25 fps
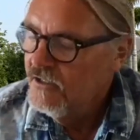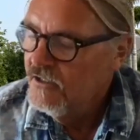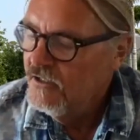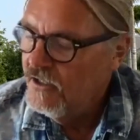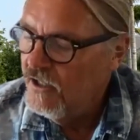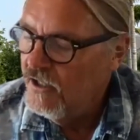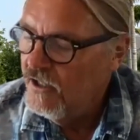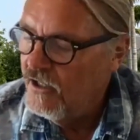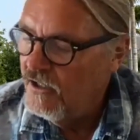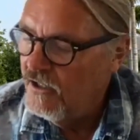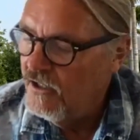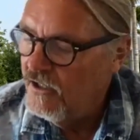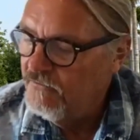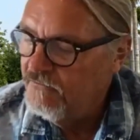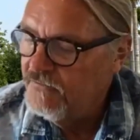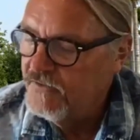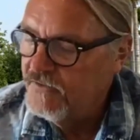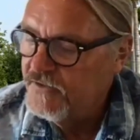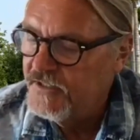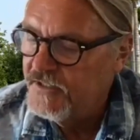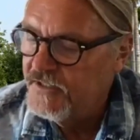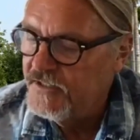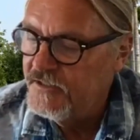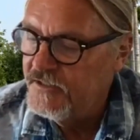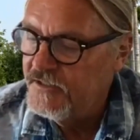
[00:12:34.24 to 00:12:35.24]
of
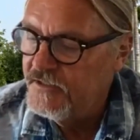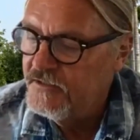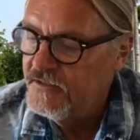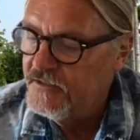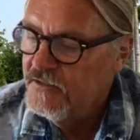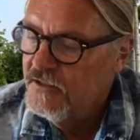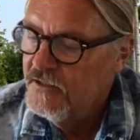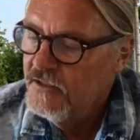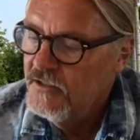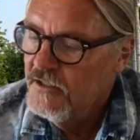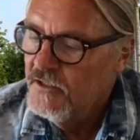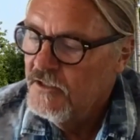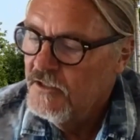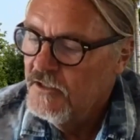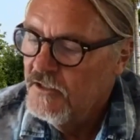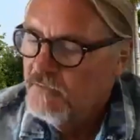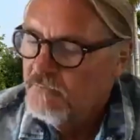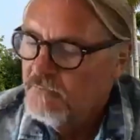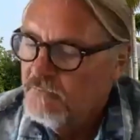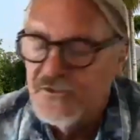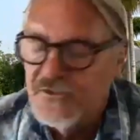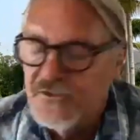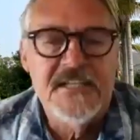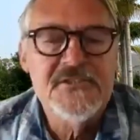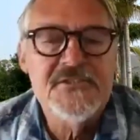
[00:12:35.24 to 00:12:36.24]
the
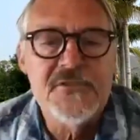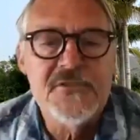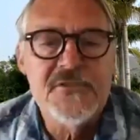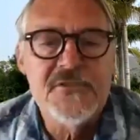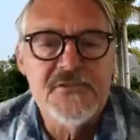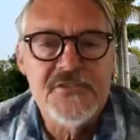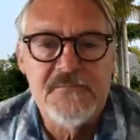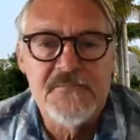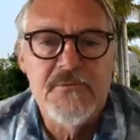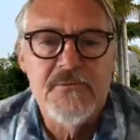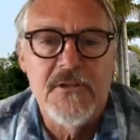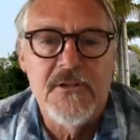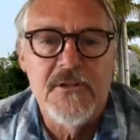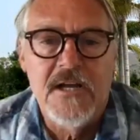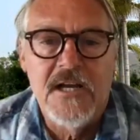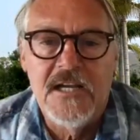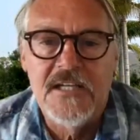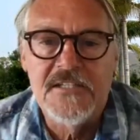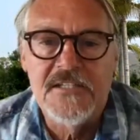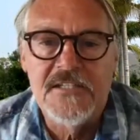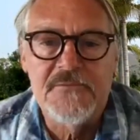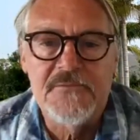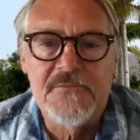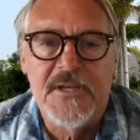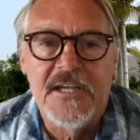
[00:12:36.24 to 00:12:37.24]
potential supply and
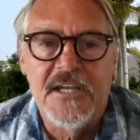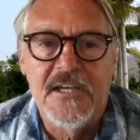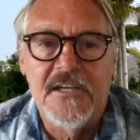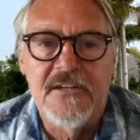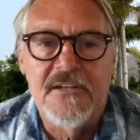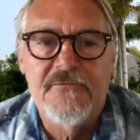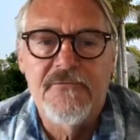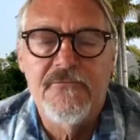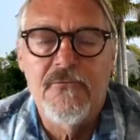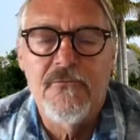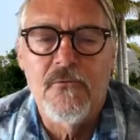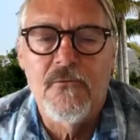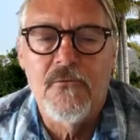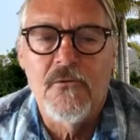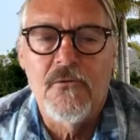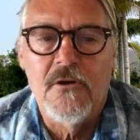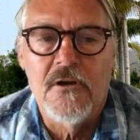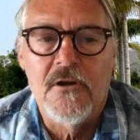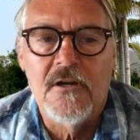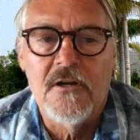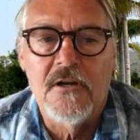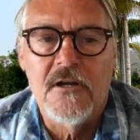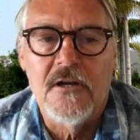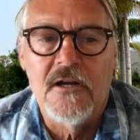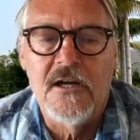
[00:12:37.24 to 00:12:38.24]
demand
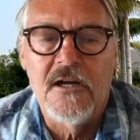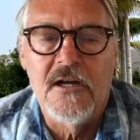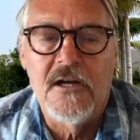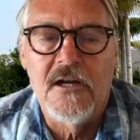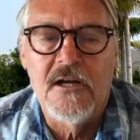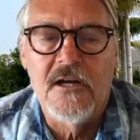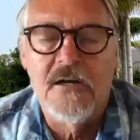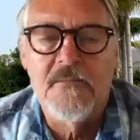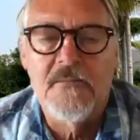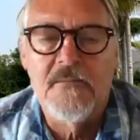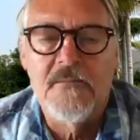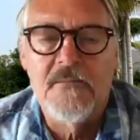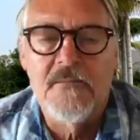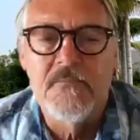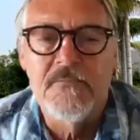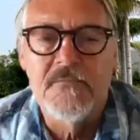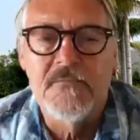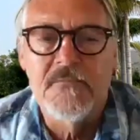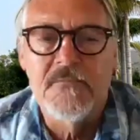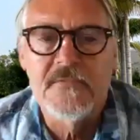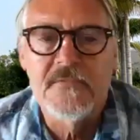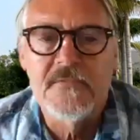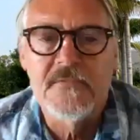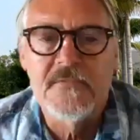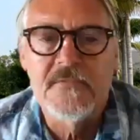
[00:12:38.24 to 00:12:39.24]
for the
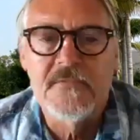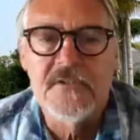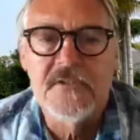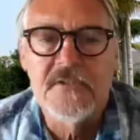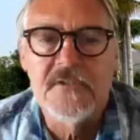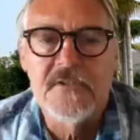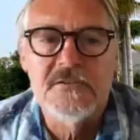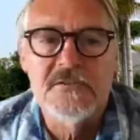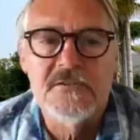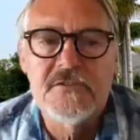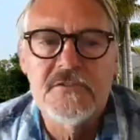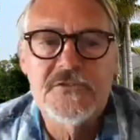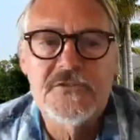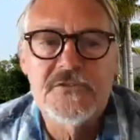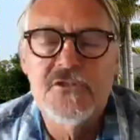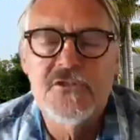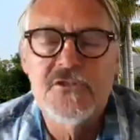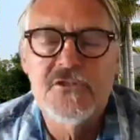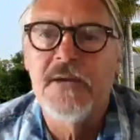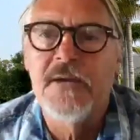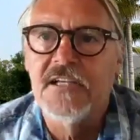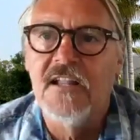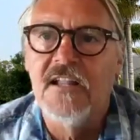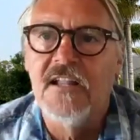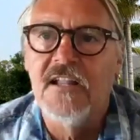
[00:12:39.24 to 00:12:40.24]
two primary
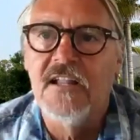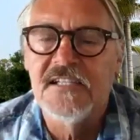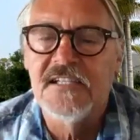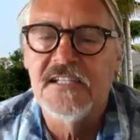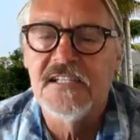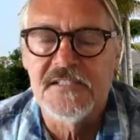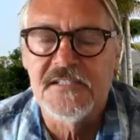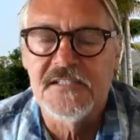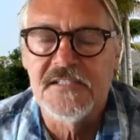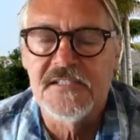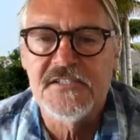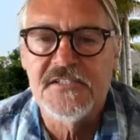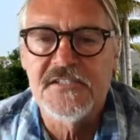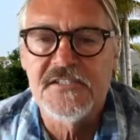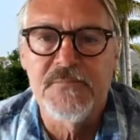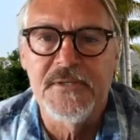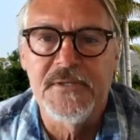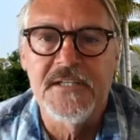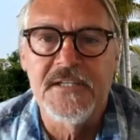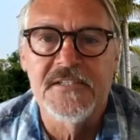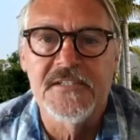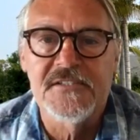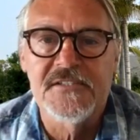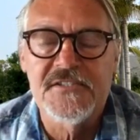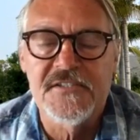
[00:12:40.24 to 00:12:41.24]
classes of
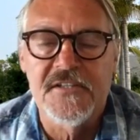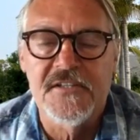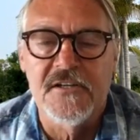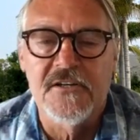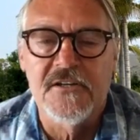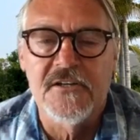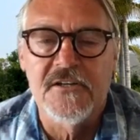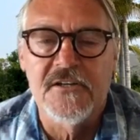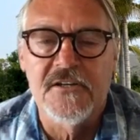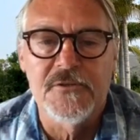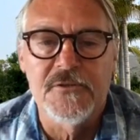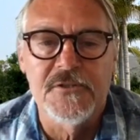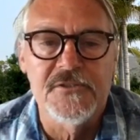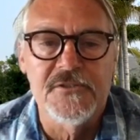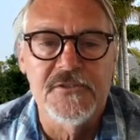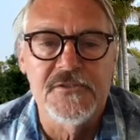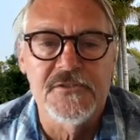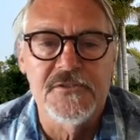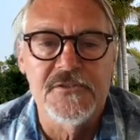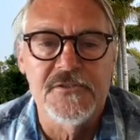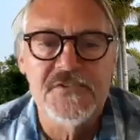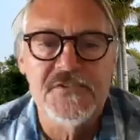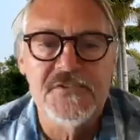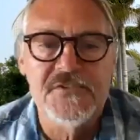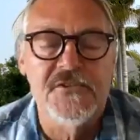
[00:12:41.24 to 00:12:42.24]
beans that are
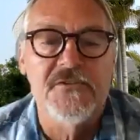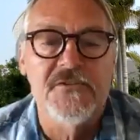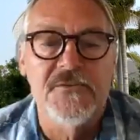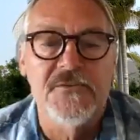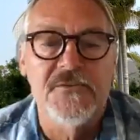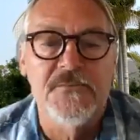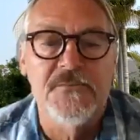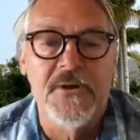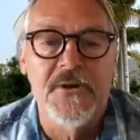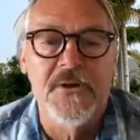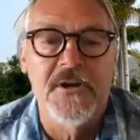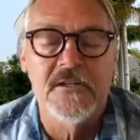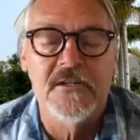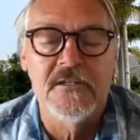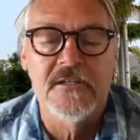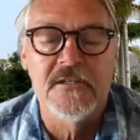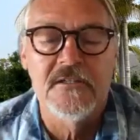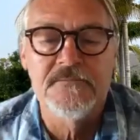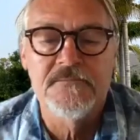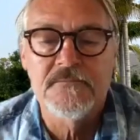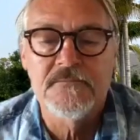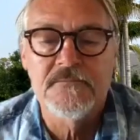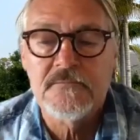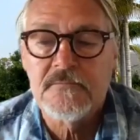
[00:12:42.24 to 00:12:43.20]
produced in North America,